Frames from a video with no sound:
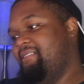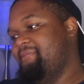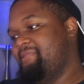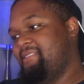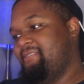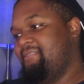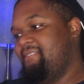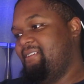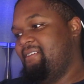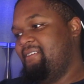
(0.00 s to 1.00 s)
So,
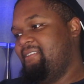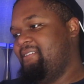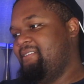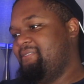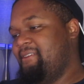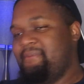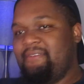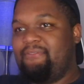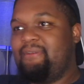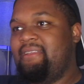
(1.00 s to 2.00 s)
you know, don't be
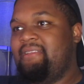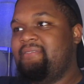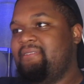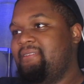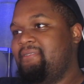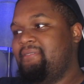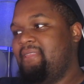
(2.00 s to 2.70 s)
afraid, you know,